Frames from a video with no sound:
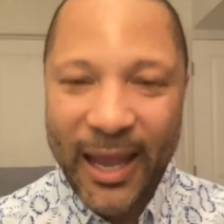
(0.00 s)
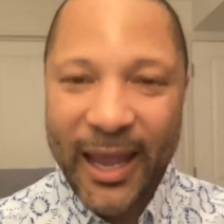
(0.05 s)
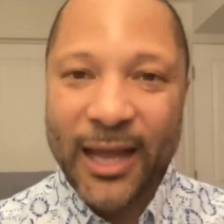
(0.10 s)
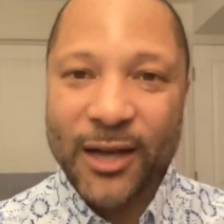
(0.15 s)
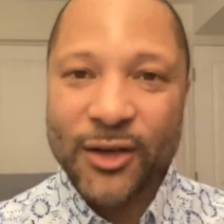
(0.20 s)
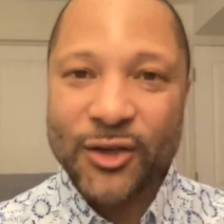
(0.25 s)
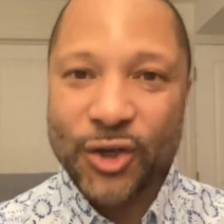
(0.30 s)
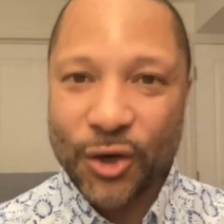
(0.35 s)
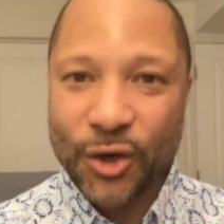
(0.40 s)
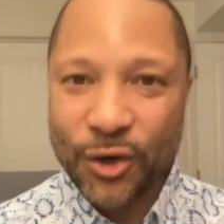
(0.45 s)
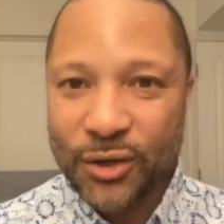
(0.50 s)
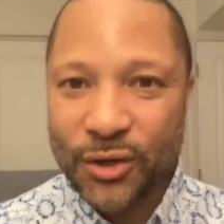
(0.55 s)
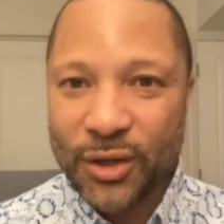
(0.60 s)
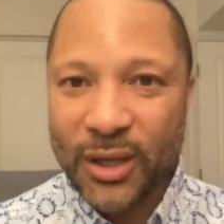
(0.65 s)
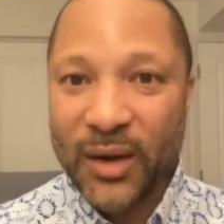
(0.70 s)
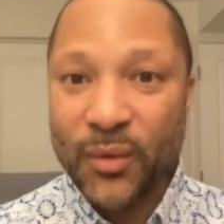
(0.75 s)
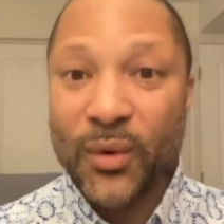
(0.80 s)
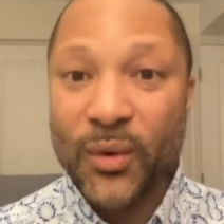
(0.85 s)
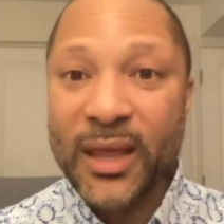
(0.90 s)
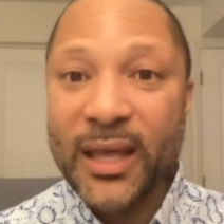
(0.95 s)

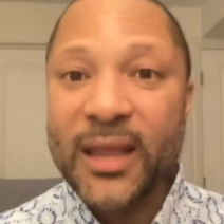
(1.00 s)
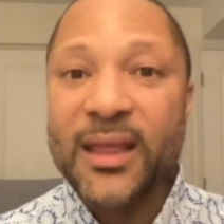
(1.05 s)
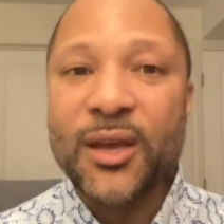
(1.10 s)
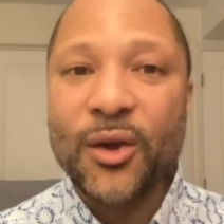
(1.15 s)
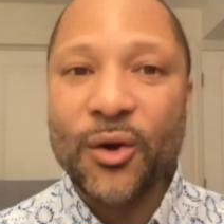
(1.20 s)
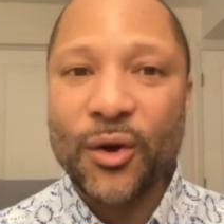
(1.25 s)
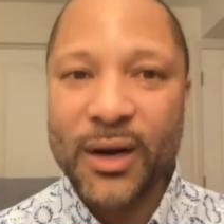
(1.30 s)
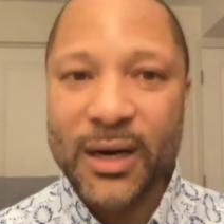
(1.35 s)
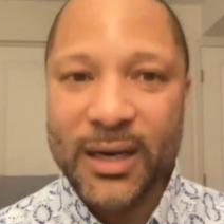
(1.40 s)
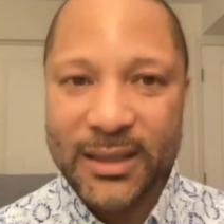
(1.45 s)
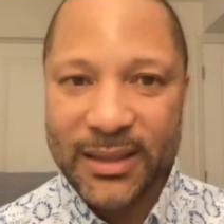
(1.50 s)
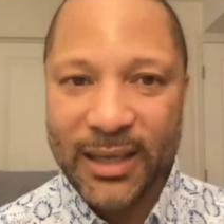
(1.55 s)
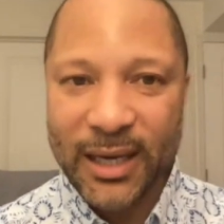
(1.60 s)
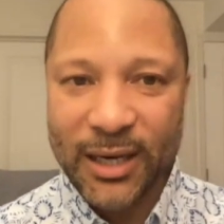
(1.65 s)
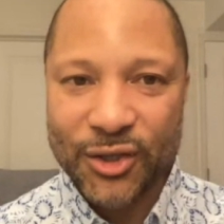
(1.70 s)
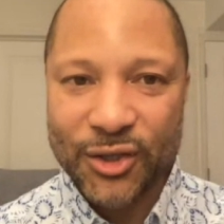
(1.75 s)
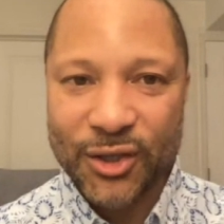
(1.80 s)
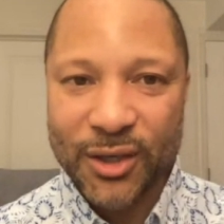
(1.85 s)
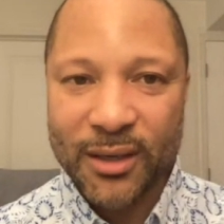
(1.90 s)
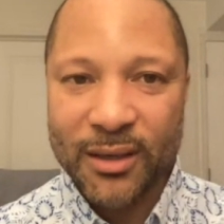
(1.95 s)
internally within the
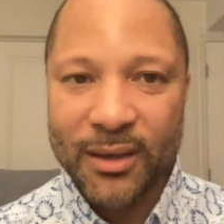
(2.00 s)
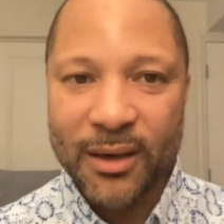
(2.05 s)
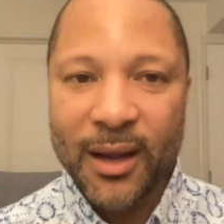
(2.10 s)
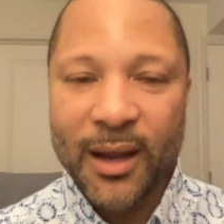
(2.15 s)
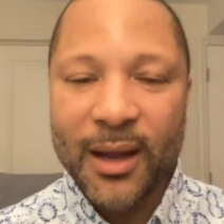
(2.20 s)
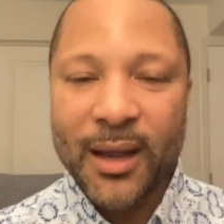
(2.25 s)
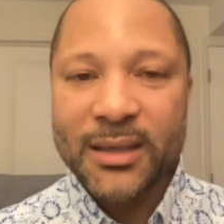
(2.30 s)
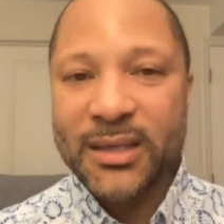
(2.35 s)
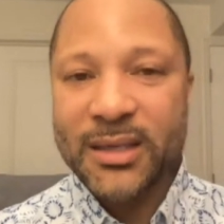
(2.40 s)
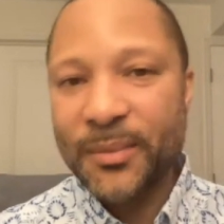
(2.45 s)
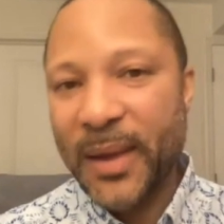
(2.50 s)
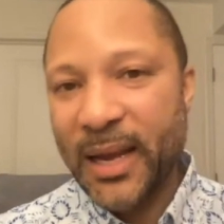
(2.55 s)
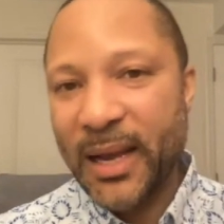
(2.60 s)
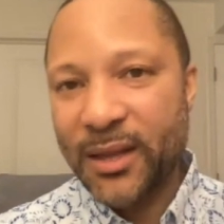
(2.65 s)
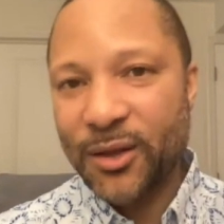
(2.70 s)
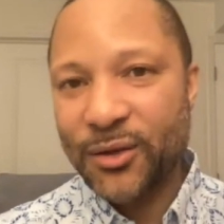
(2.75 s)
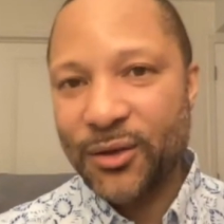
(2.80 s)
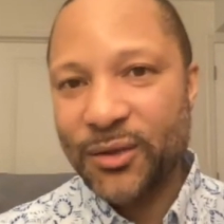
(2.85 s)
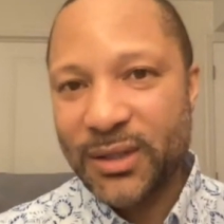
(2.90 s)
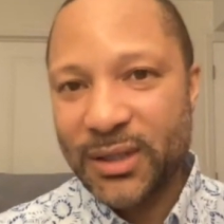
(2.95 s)
organization to
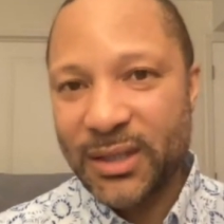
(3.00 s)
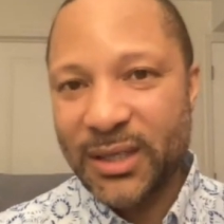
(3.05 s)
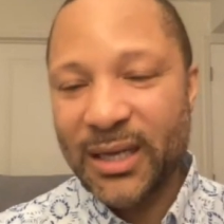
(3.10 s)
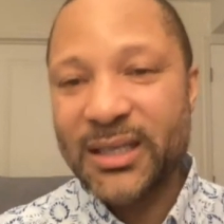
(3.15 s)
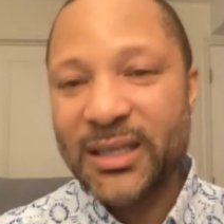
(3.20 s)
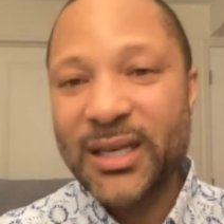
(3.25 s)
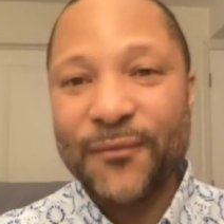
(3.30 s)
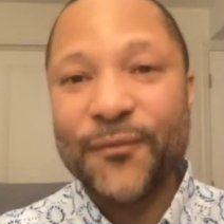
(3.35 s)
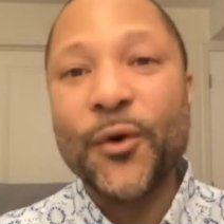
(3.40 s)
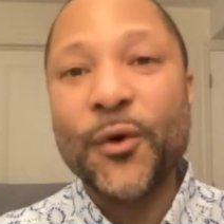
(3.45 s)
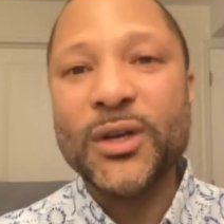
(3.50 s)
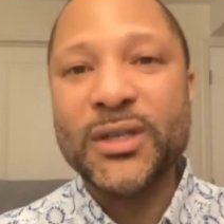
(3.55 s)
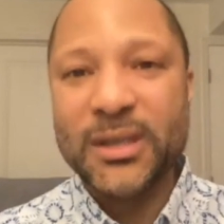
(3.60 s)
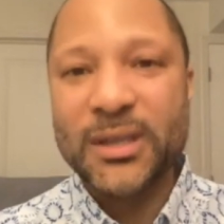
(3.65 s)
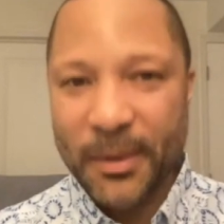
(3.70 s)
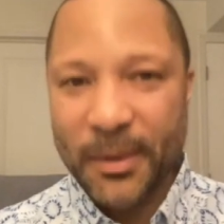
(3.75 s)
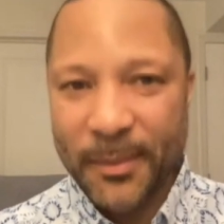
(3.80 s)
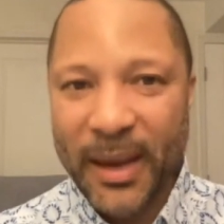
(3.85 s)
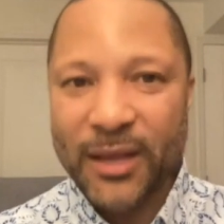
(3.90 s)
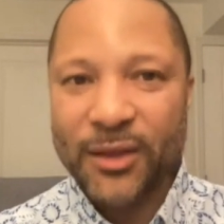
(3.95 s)
make those to force
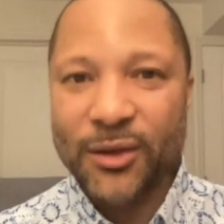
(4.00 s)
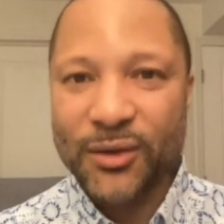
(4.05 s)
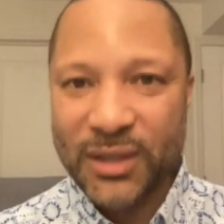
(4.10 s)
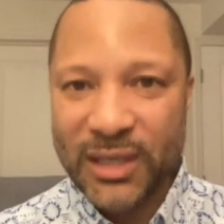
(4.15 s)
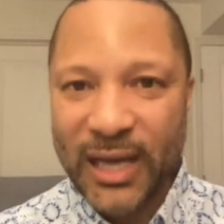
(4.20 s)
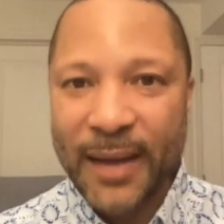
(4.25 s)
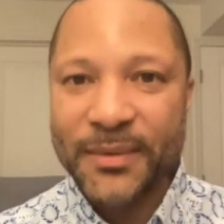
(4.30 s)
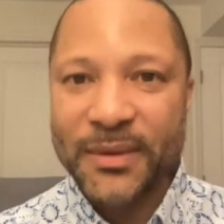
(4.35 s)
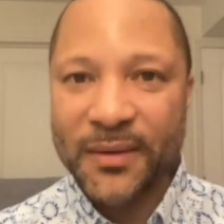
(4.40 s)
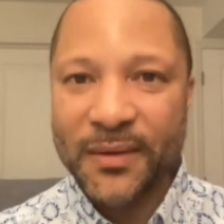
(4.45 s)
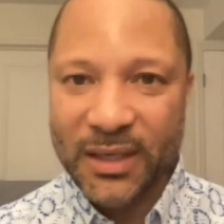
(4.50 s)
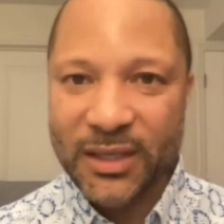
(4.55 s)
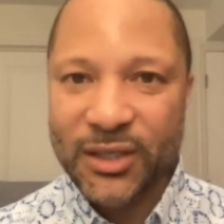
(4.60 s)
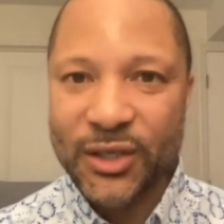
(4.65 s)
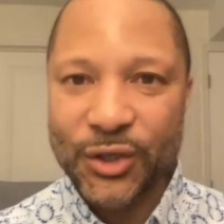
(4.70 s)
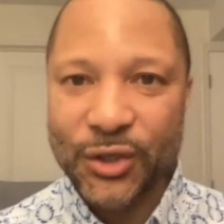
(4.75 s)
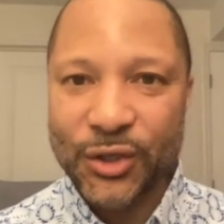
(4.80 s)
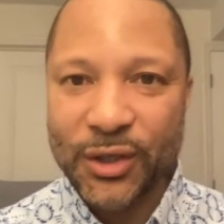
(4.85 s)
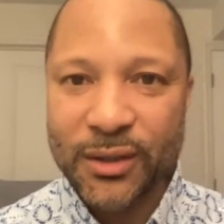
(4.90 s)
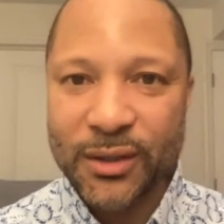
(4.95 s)
them to make those types of
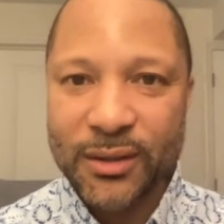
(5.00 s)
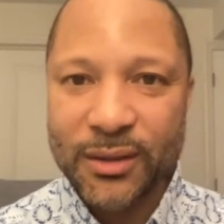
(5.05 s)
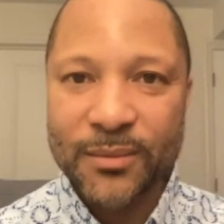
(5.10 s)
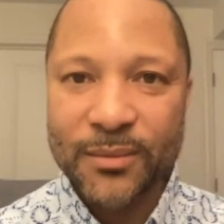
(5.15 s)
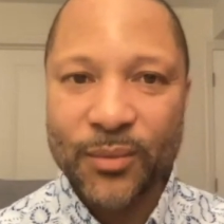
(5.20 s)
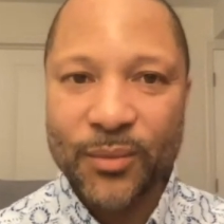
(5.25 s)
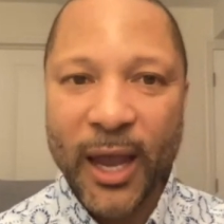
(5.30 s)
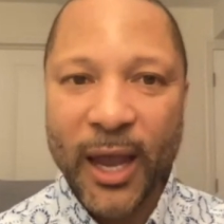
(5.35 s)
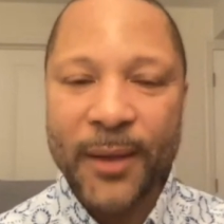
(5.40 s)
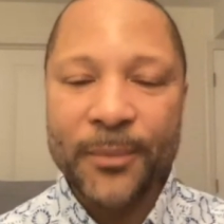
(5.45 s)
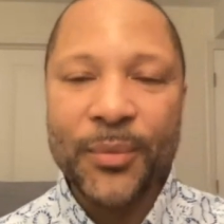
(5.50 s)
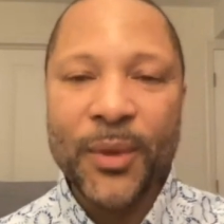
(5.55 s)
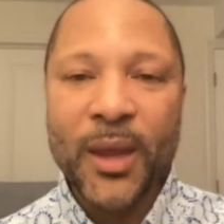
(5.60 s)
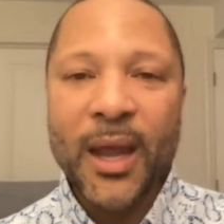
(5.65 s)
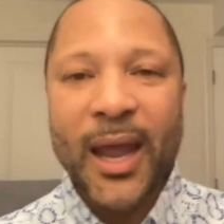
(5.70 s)
decisions, right?